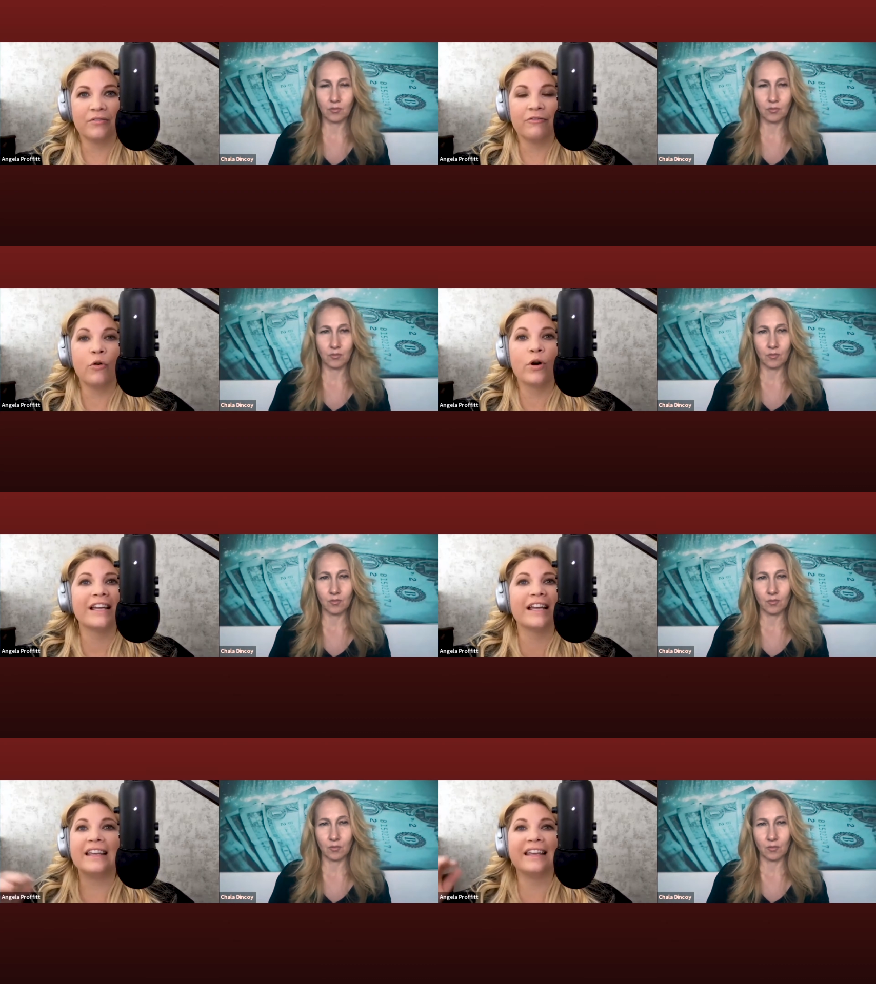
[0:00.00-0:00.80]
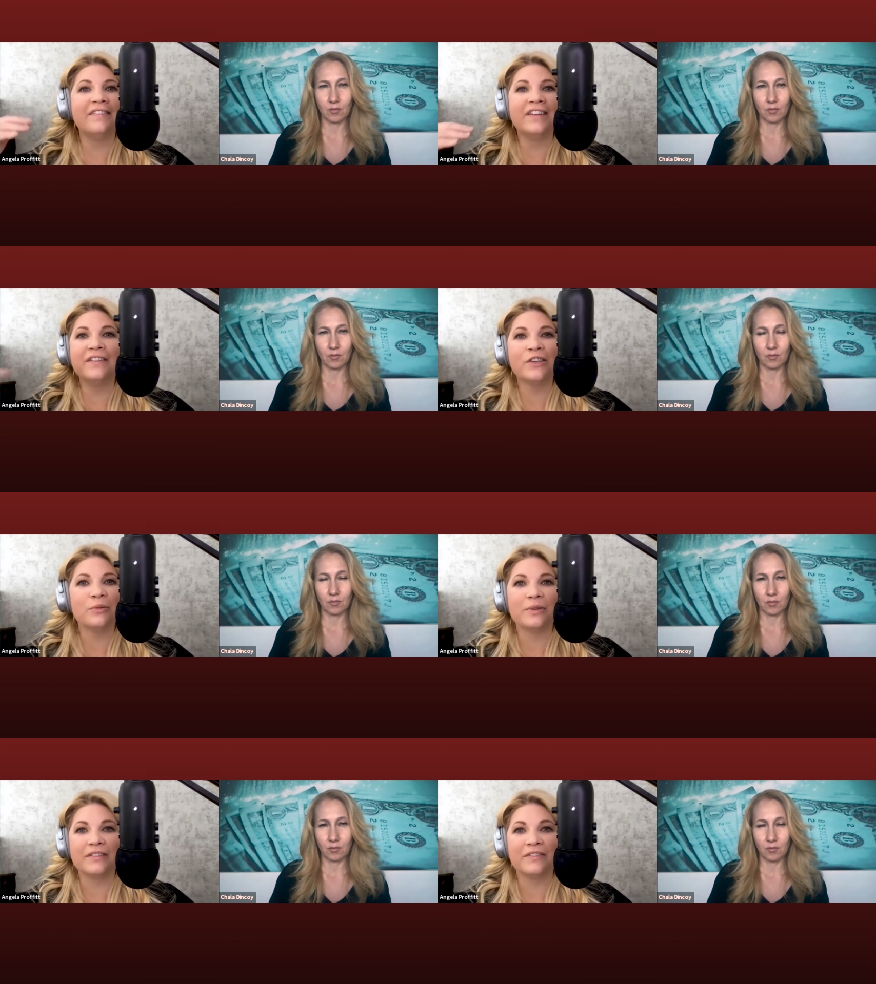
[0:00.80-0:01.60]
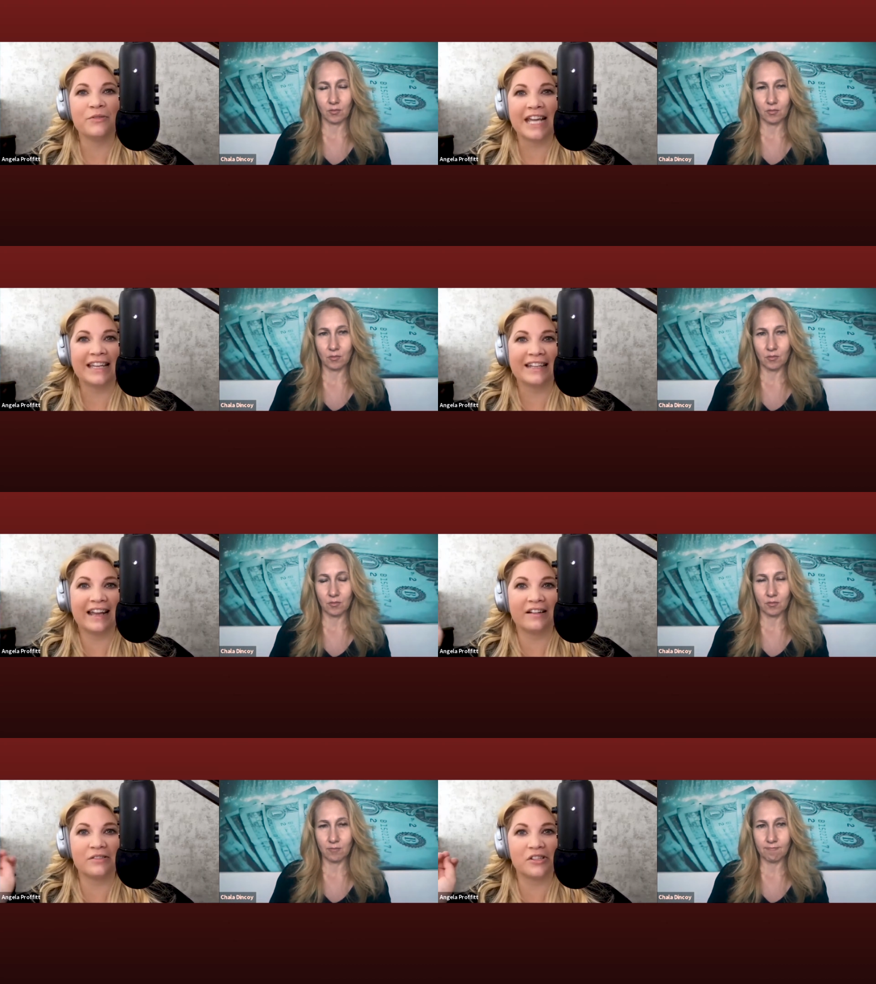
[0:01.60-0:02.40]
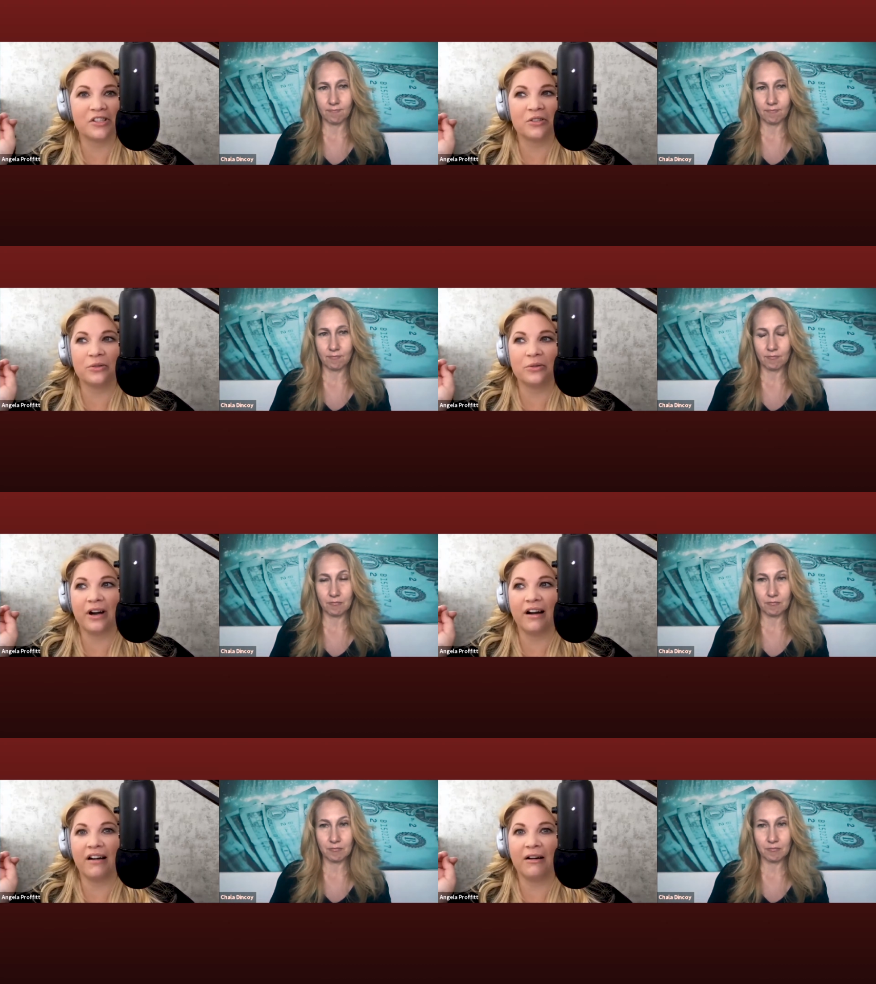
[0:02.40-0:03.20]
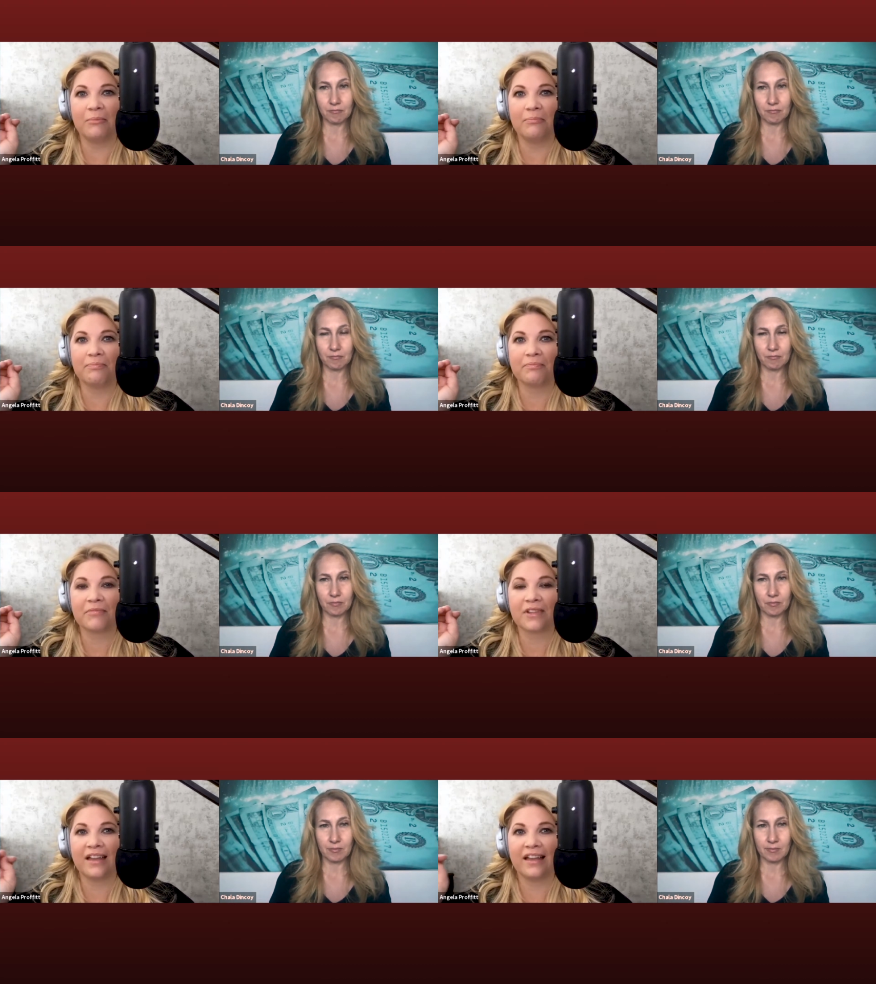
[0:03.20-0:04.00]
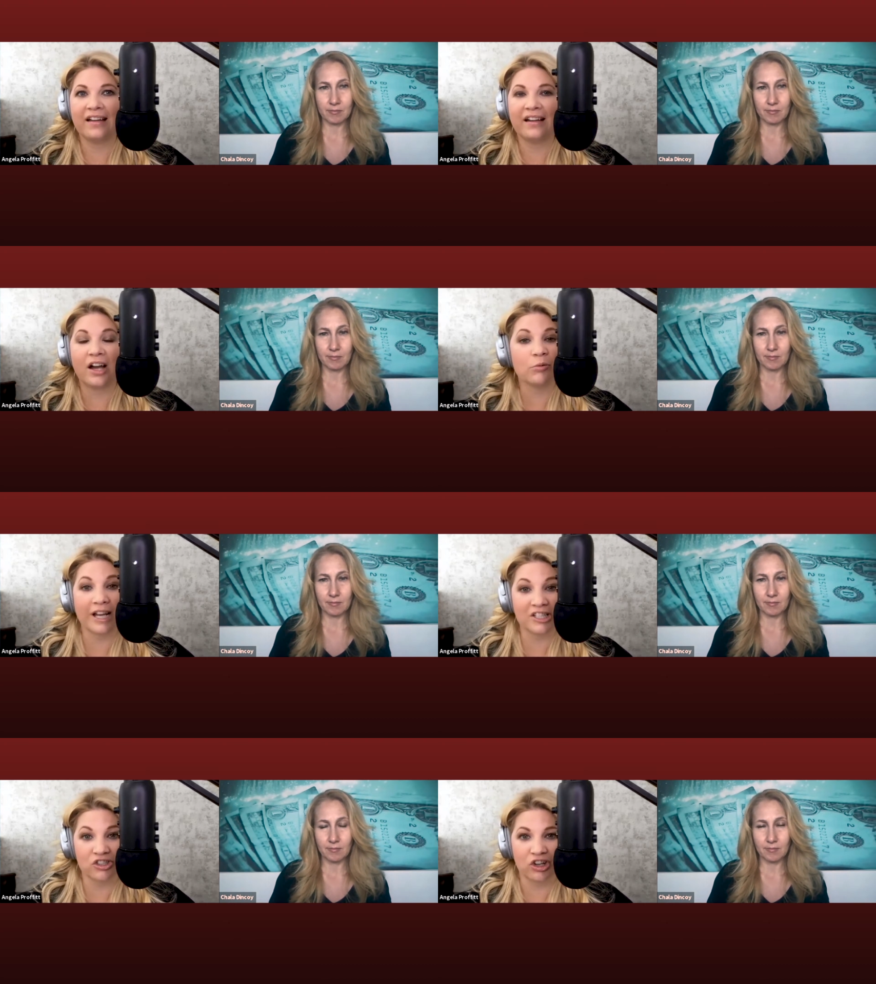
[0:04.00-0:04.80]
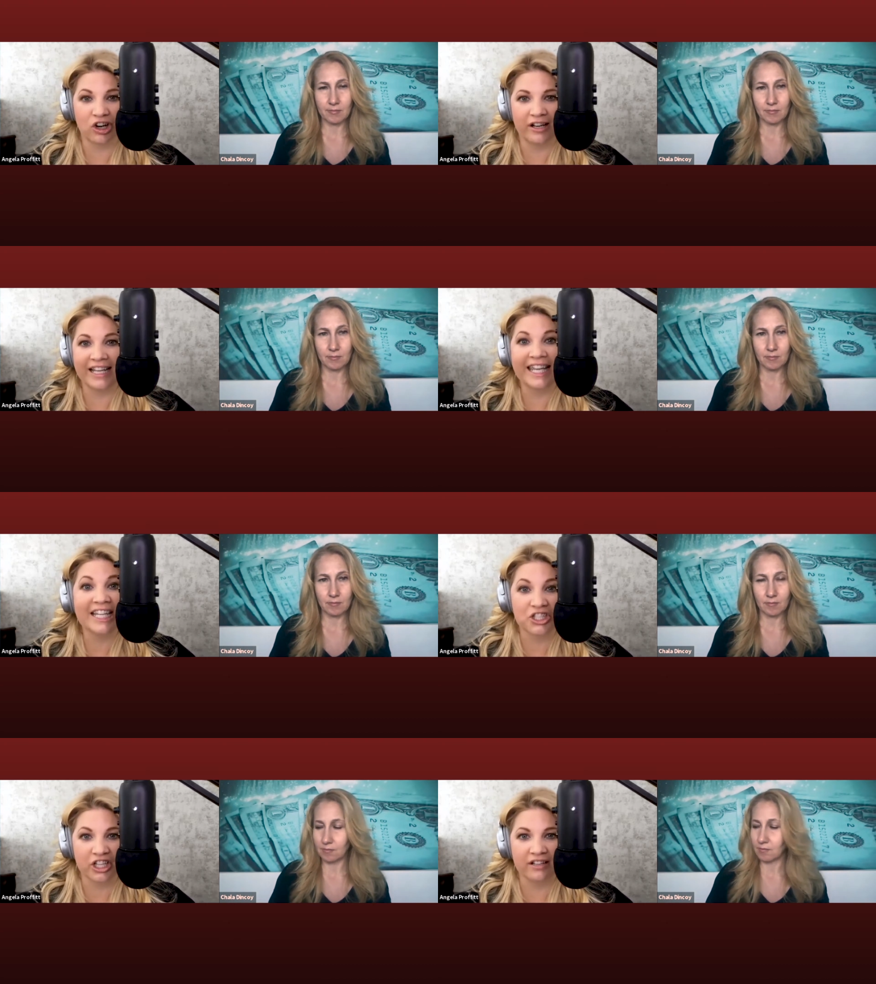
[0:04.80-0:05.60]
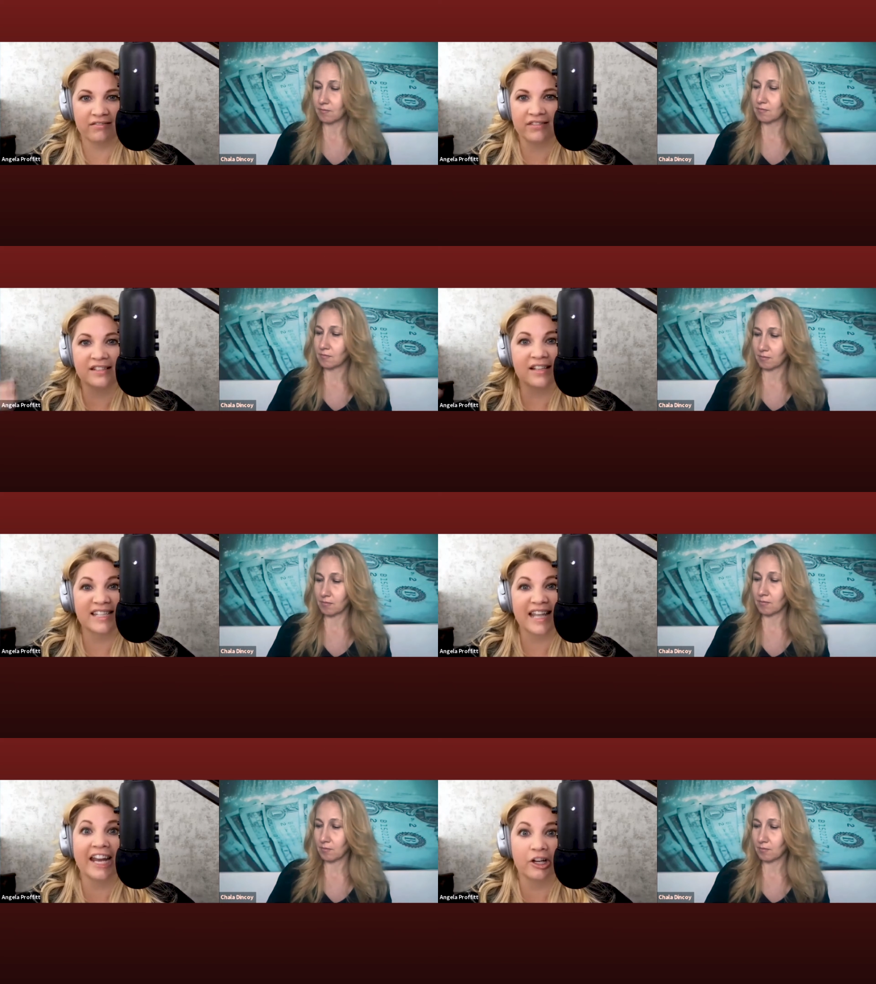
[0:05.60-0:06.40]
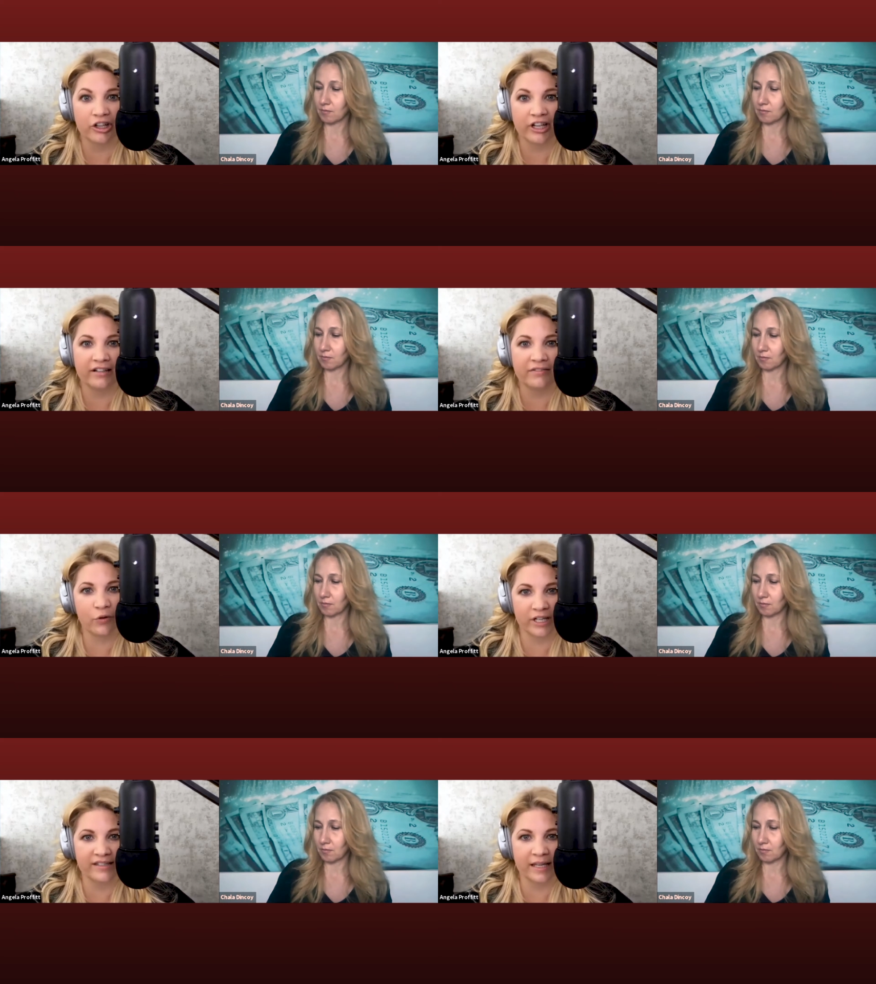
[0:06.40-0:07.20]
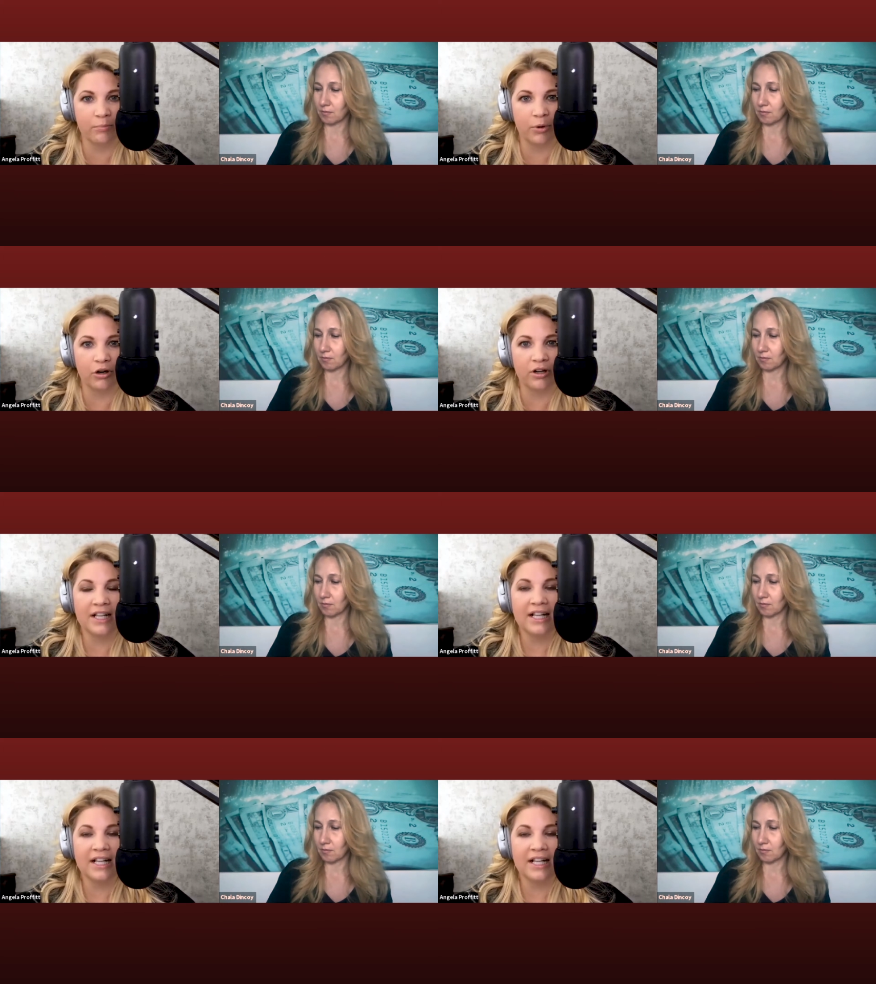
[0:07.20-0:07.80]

Speaker 1: for even if you if you take it down to um, a, a restaurant, a kitchen that does catering, for example,